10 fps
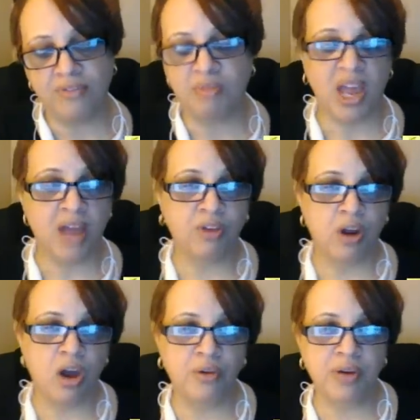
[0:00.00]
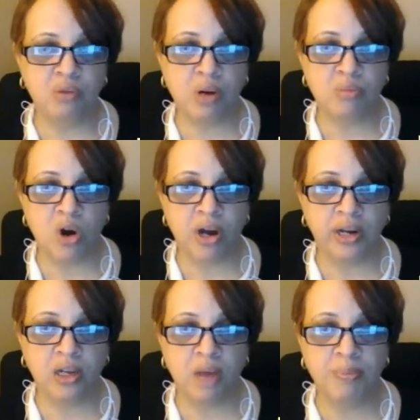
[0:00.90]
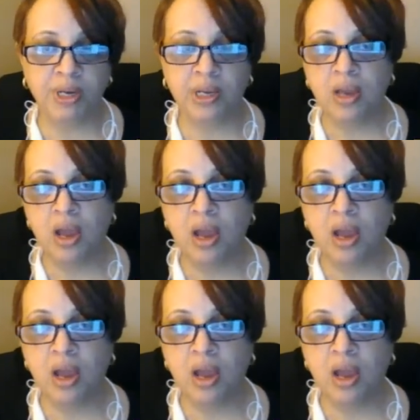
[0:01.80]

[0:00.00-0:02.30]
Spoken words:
may have their own network marketing company,